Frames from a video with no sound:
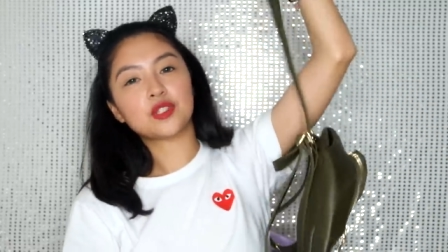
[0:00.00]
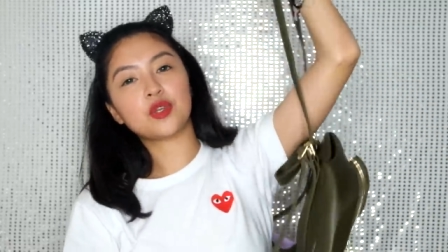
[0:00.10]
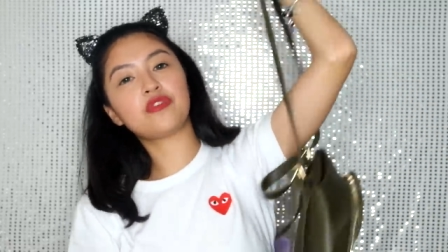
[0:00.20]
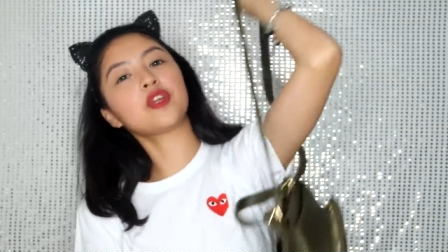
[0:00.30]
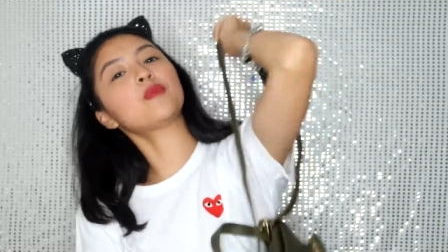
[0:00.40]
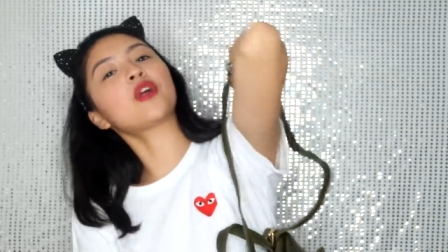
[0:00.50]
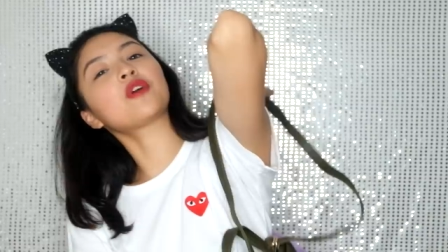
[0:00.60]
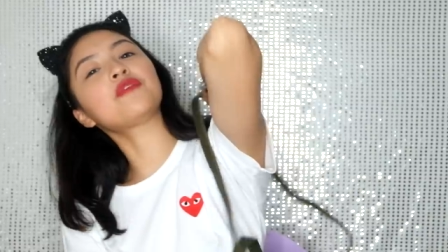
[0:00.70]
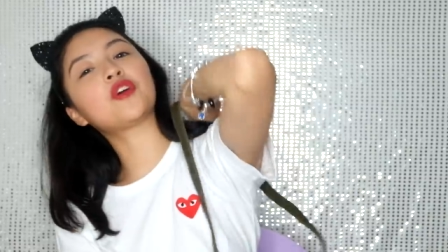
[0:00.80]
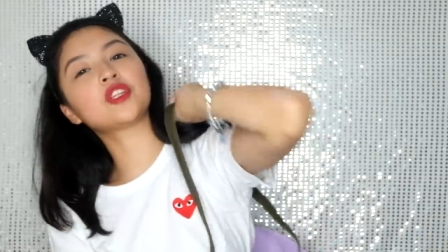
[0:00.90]
So if you're
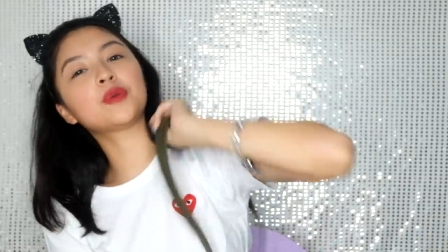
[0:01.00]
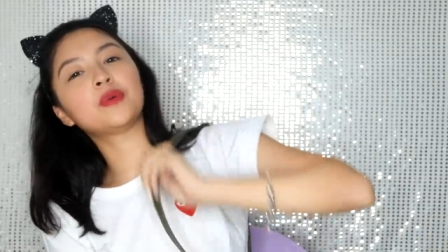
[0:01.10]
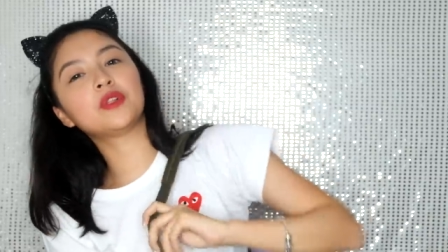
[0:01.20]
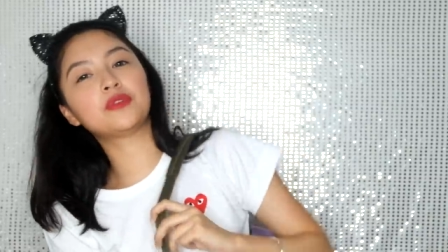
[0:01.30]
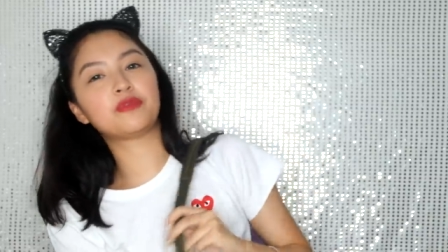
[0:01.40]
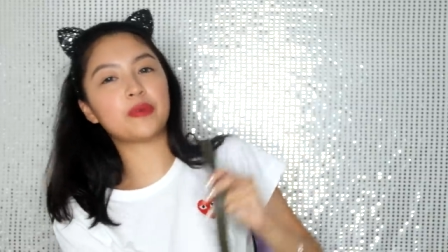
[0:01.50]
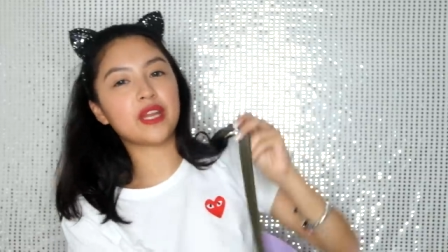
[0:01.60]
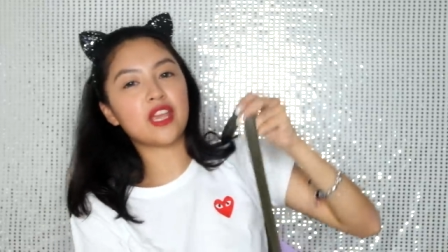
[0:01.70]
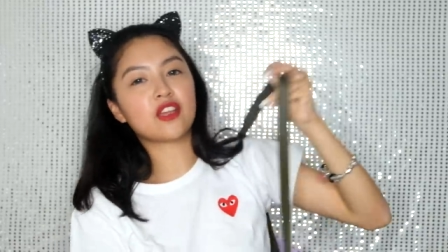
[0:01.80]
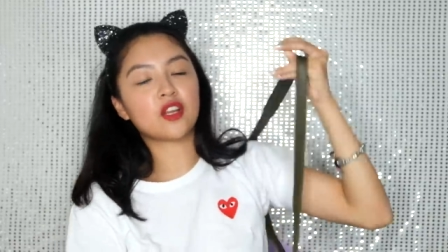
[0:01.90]
more comfortable of
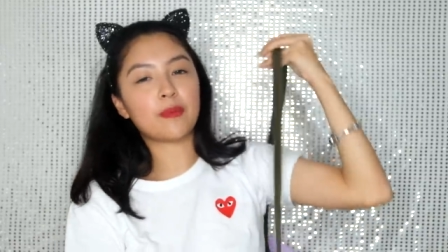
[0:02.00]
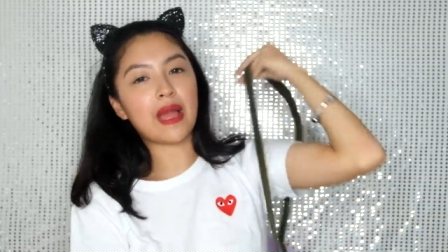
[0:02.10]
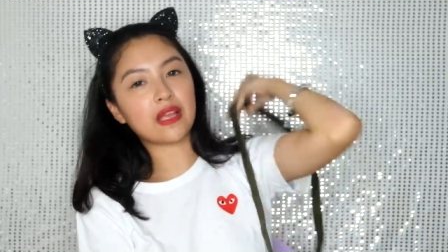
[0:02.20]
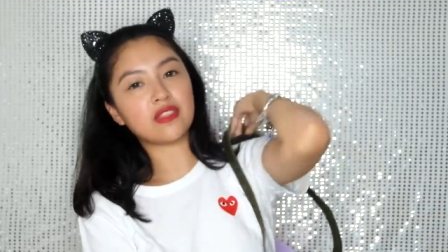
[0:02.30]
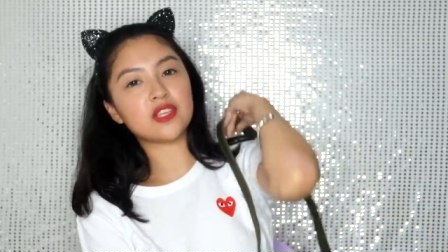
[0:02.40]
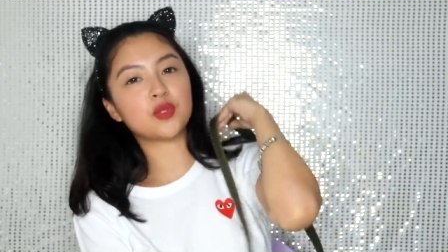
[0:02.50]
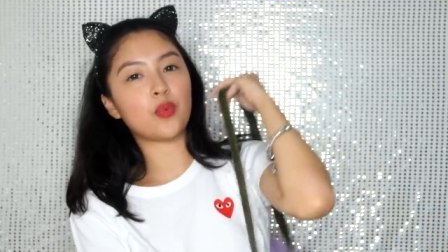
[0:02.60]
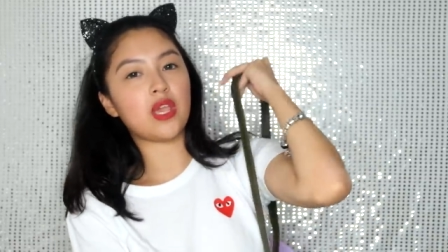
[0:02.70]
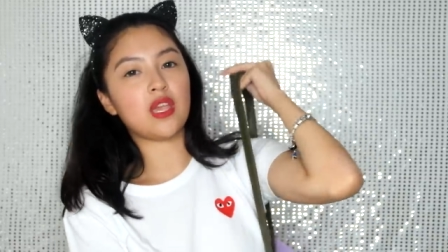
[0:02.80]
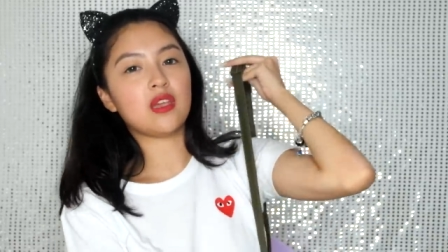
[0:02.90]
bringing your bag
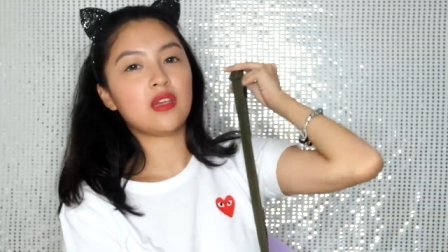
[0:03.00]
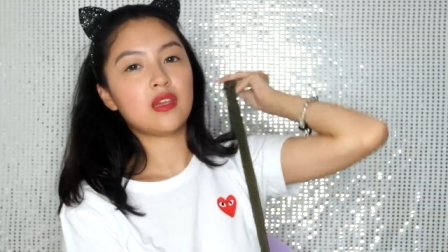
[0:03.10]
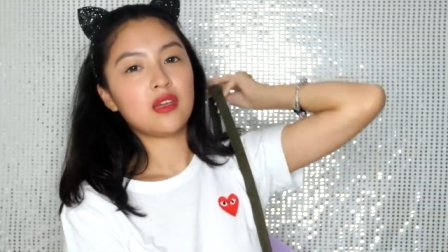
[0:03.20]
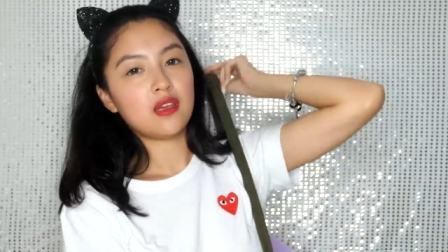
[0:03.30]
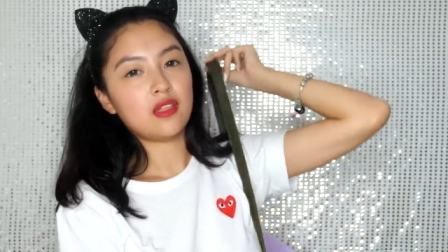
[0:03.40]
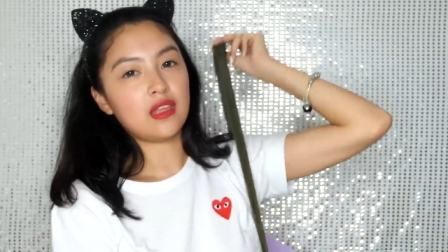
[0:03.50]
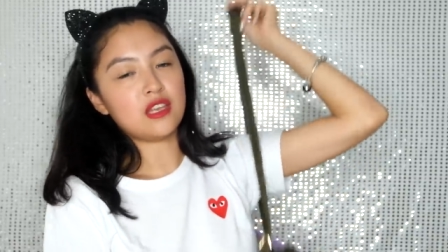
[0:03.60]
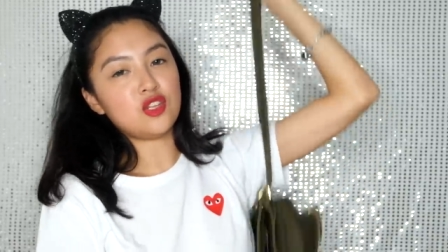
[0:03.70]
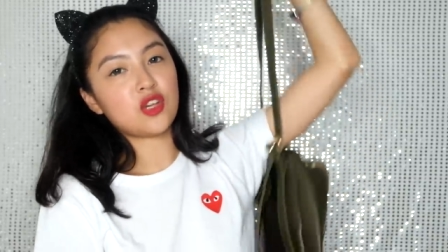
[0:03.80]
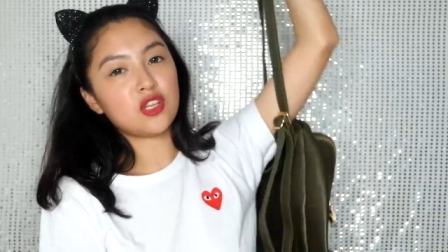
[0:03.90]
this way,
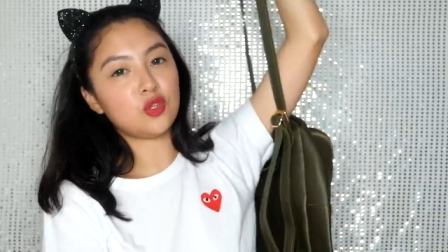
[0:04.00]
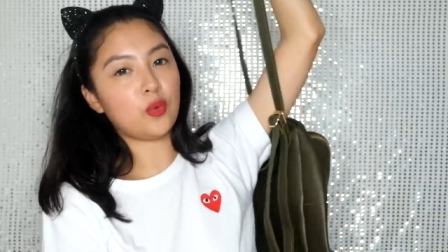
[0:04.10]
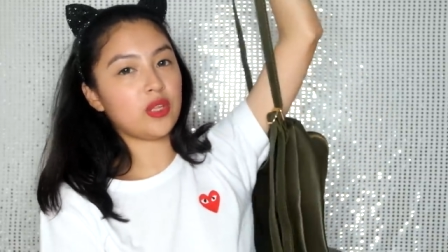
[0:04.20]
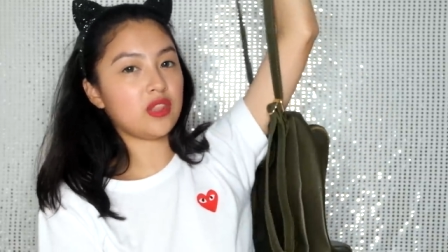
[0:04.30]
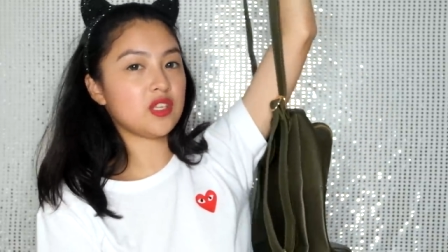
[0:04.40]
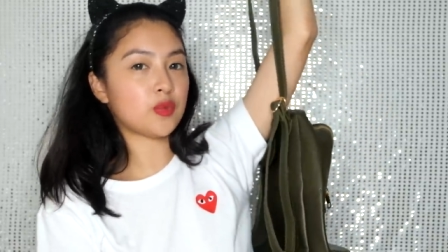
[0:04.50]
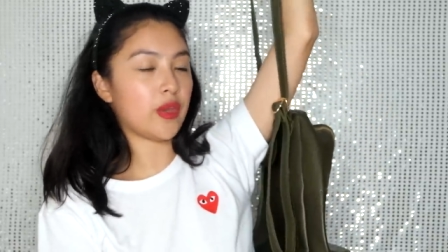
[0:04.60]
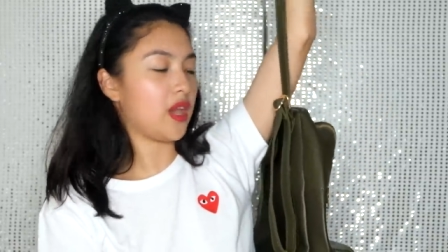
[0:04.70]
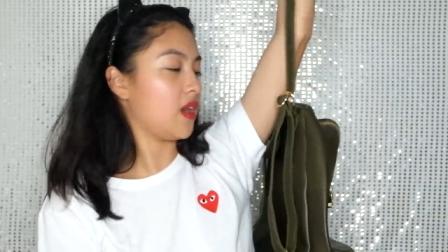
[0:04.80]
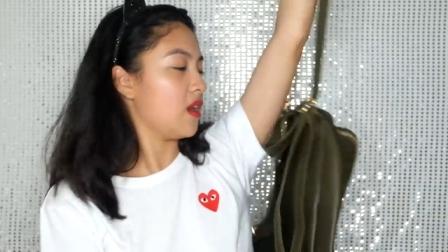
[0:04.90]
then you can do it
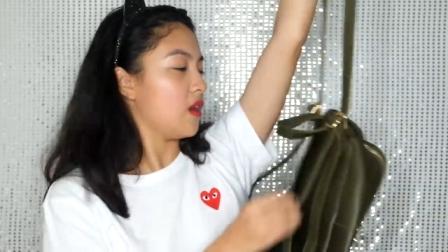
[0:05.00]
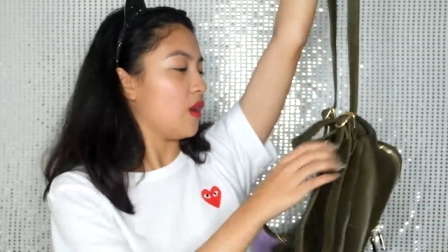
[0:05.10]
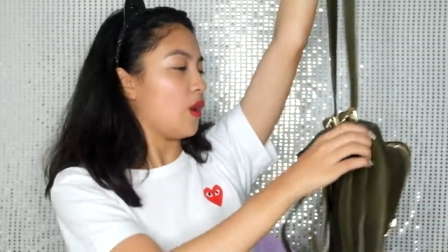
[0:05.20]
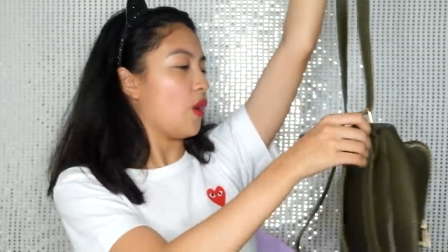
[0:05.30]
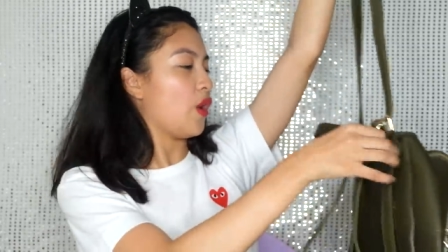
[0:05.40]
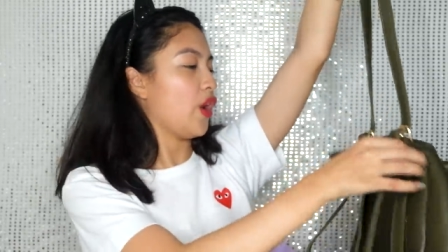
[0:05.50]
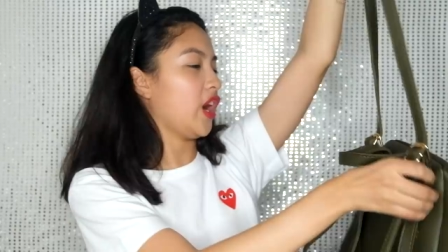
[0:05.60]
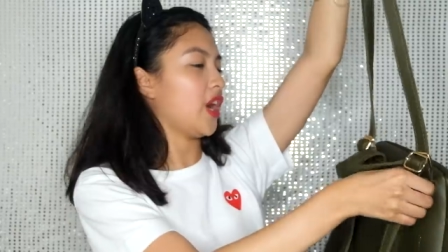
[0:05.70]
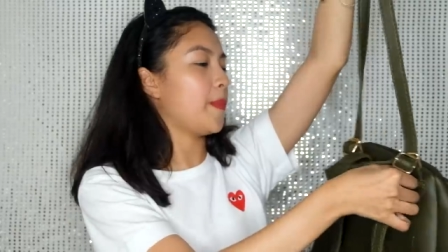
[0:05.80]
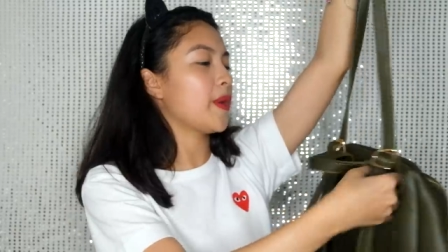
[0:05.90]
this way.
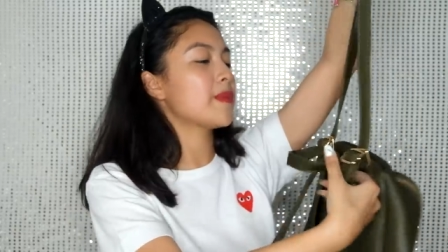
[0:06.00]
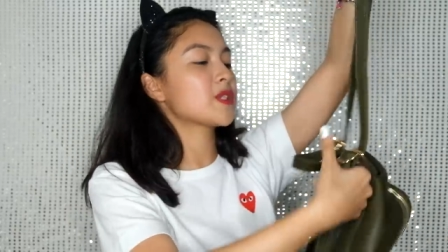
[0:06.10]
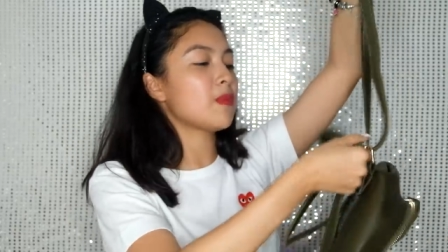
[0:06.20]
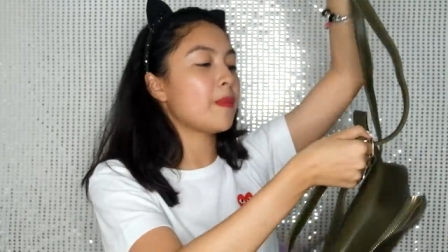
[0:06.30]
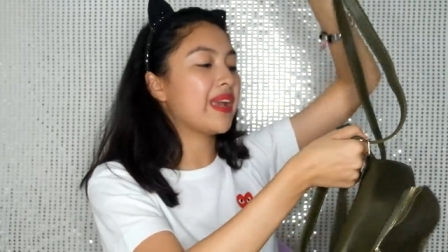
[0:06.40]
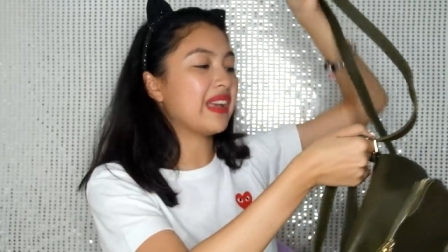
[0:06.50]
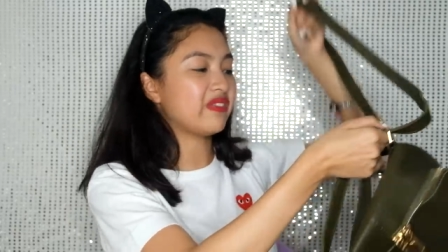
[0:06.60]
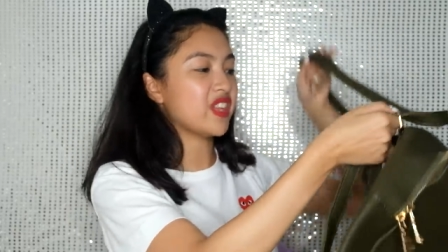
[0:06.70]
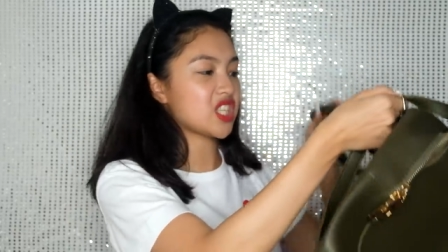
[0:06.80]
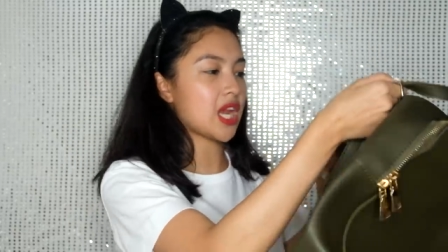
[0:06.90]
Or kapag mas
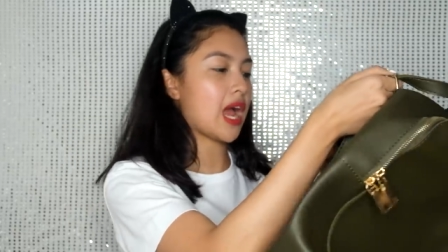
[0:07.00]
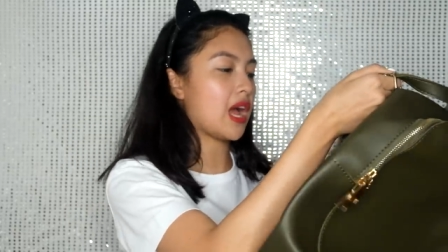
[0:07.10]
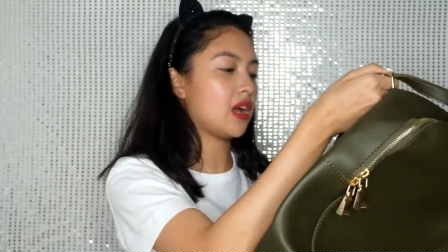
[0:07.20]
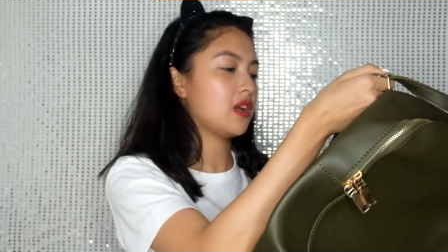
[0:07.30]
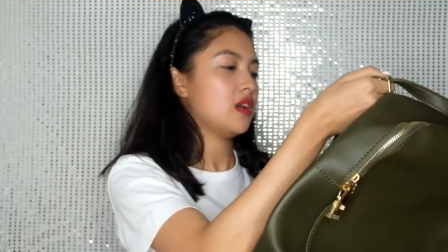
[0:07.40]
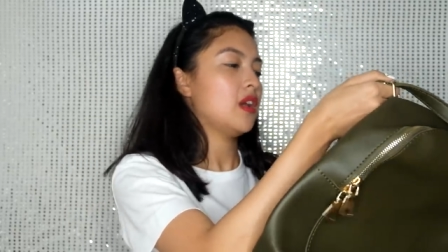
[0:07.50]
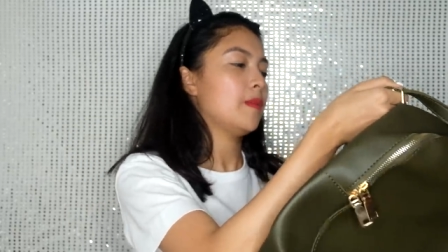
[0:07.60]
mabigat na siya,